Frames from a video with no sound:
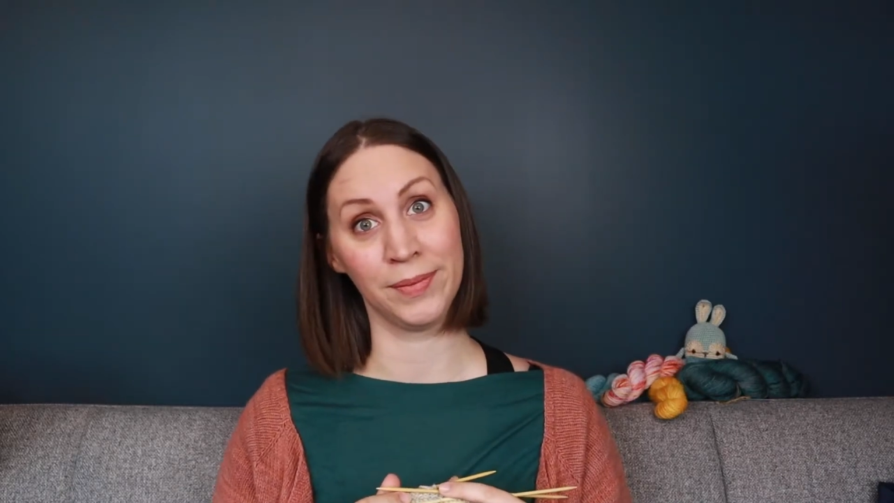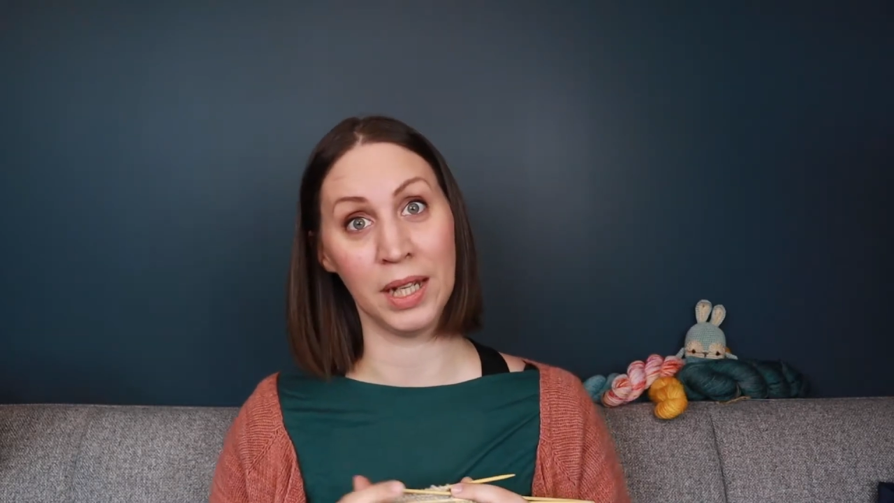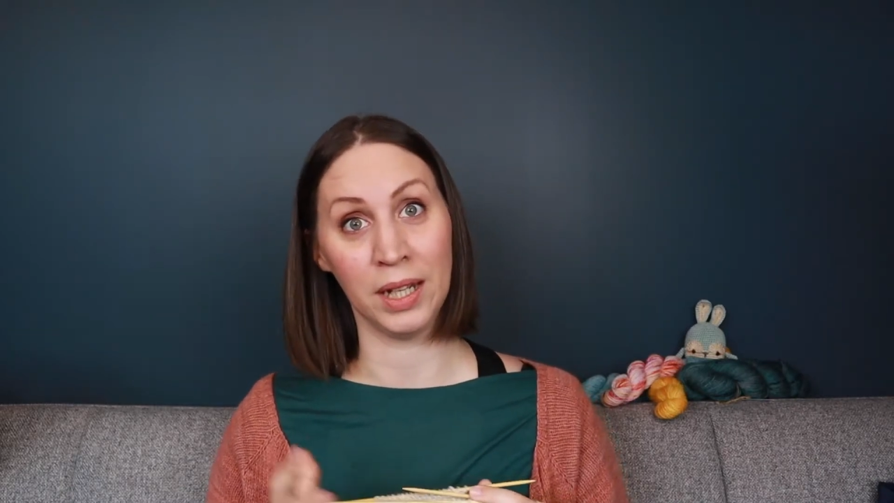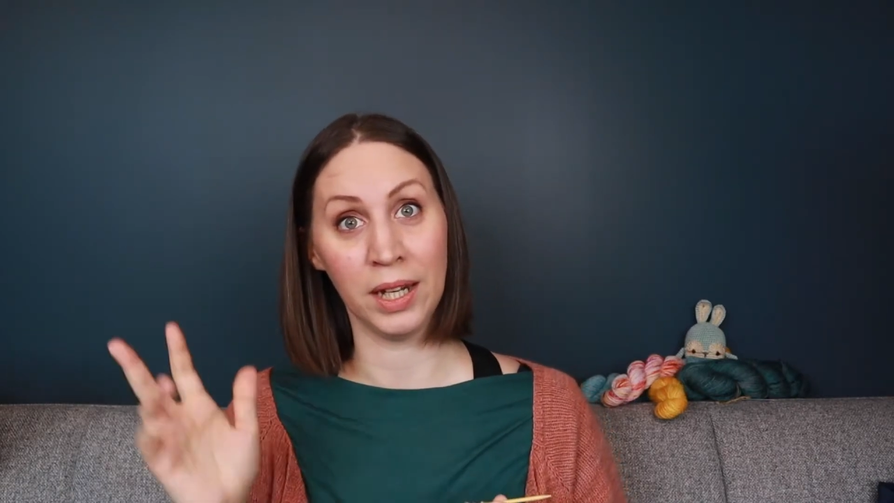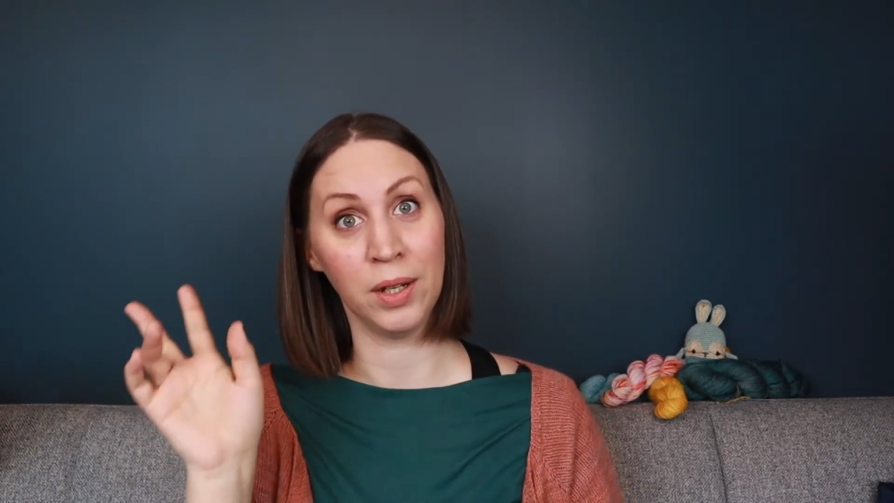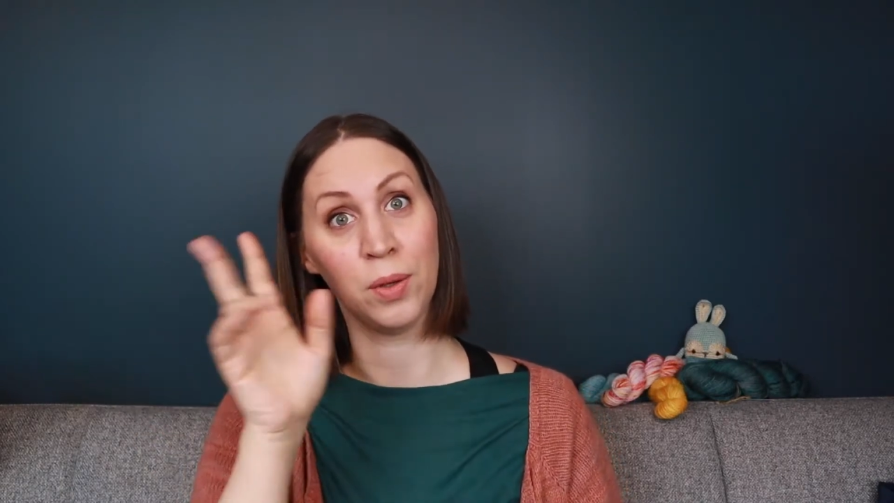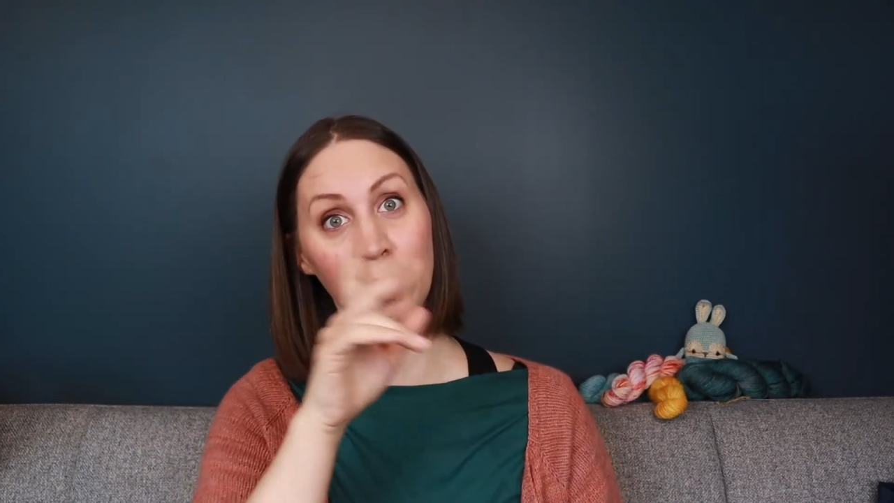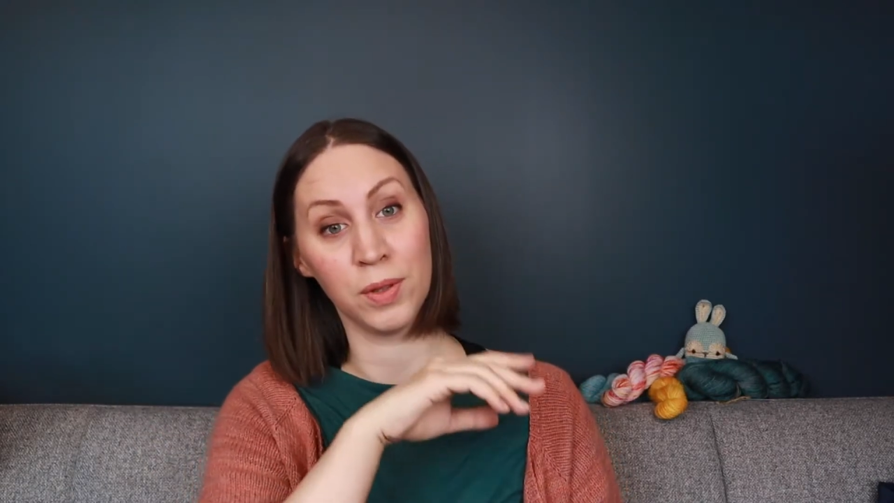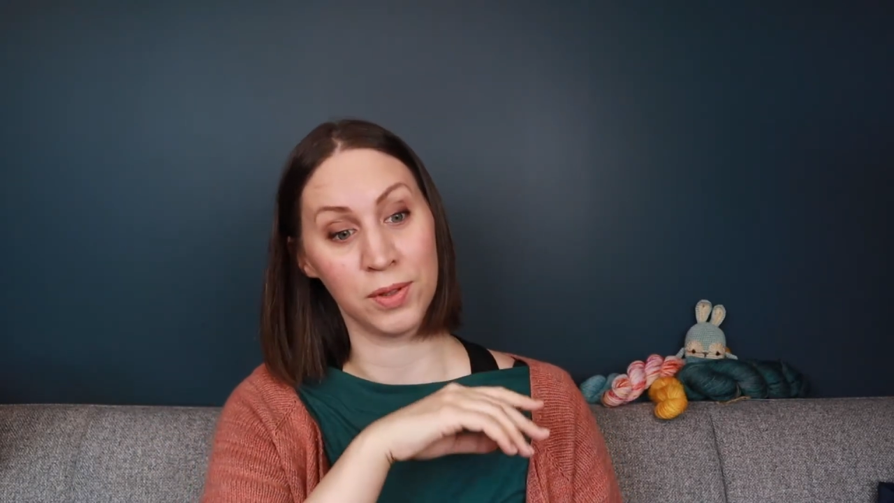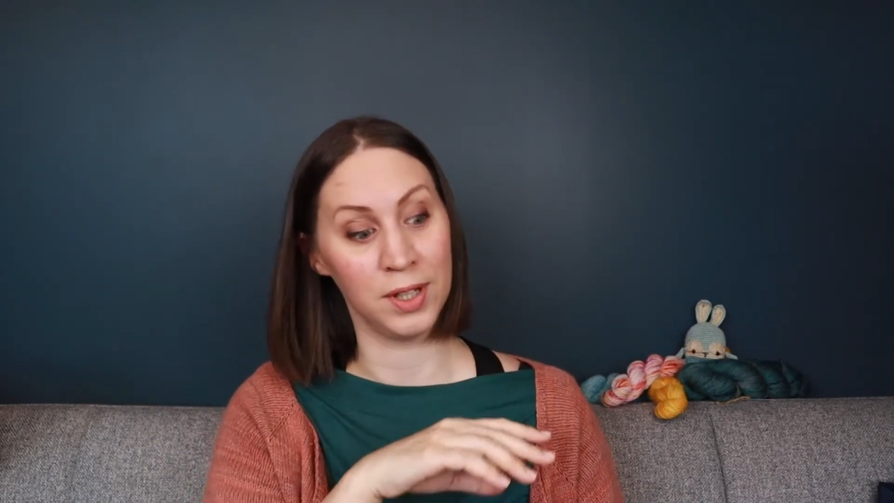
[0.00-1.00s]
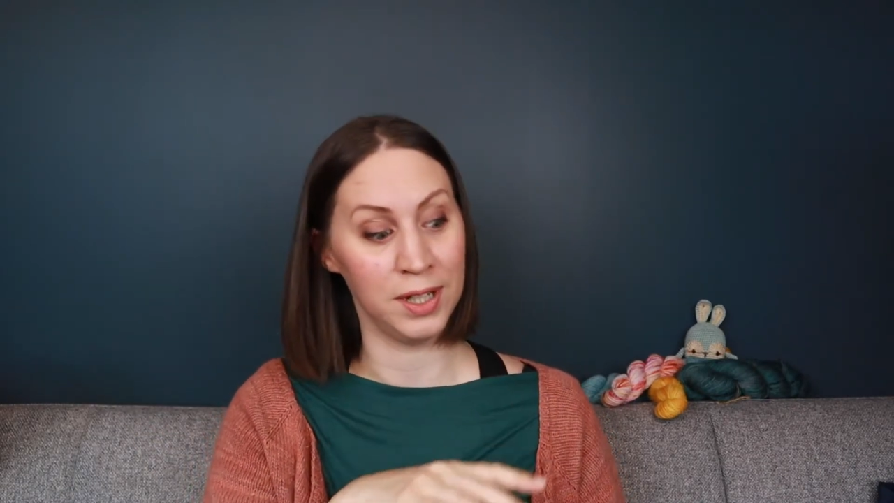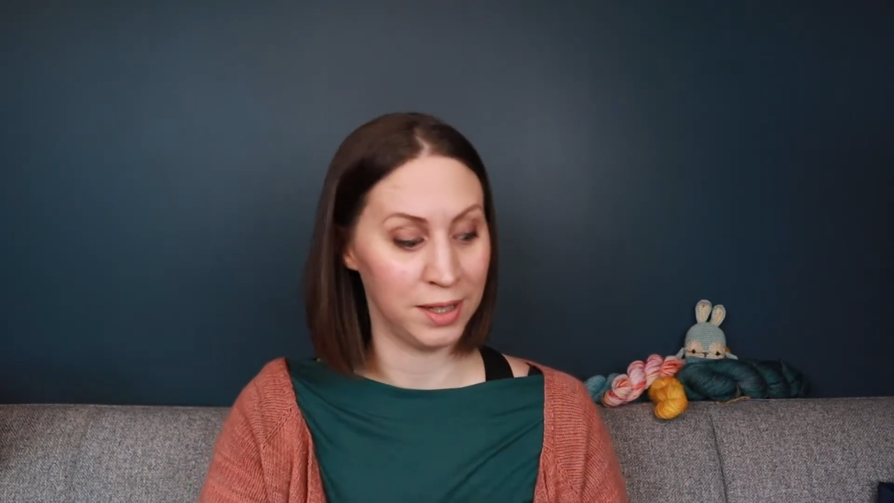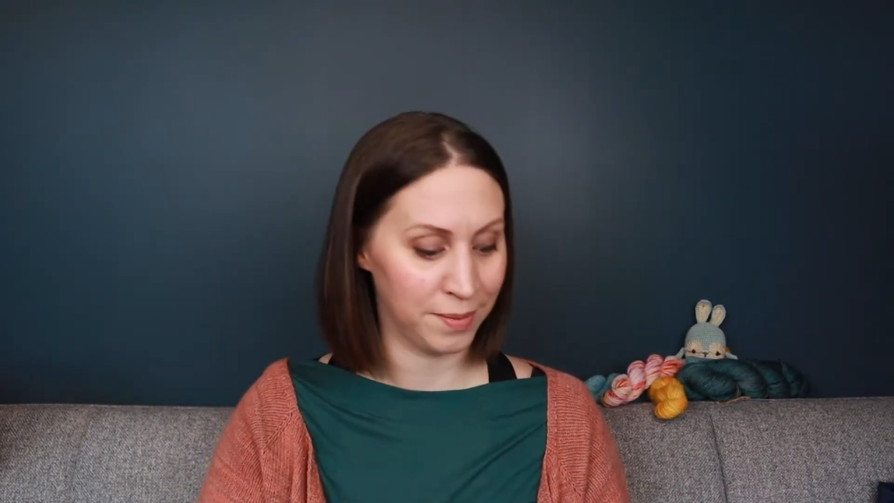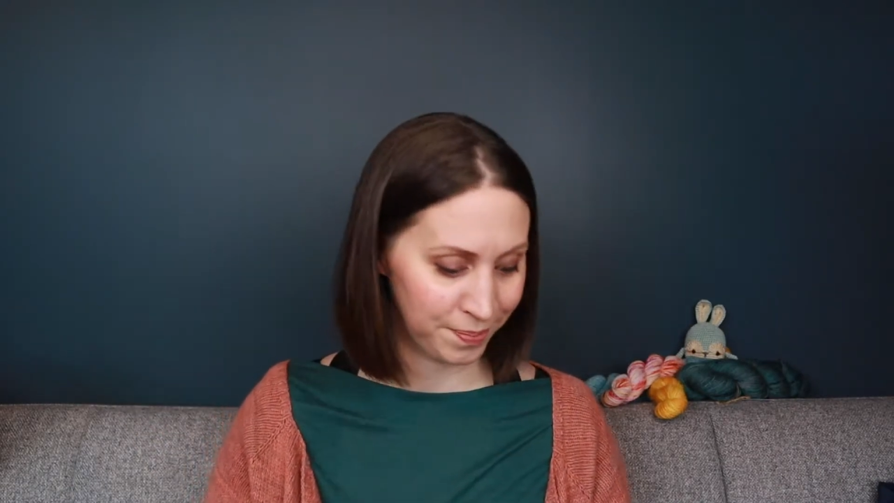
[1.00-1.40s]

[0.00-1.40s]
and getting all cross-eyed.